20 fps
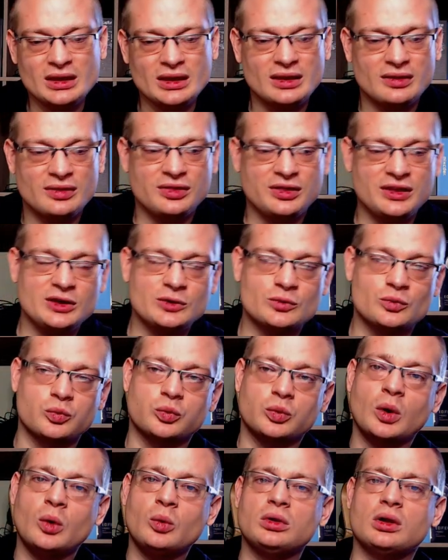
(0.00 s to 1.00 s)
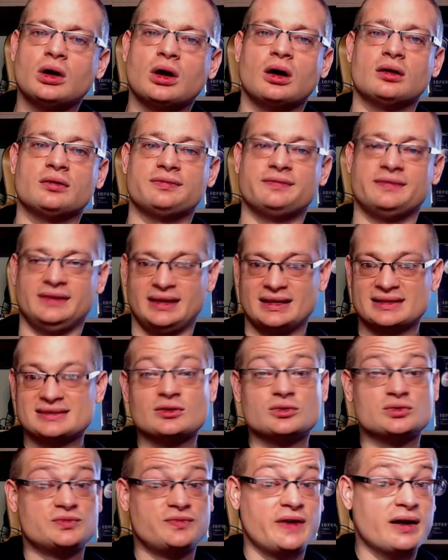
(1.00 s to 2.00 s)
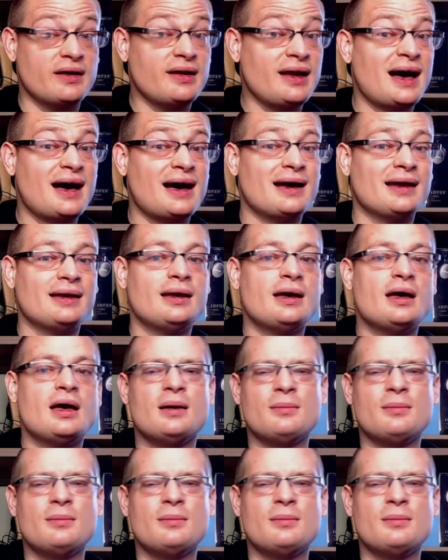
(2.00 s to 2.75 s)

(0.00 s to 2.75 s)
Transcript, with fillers: The roll-off, yes, goes very high,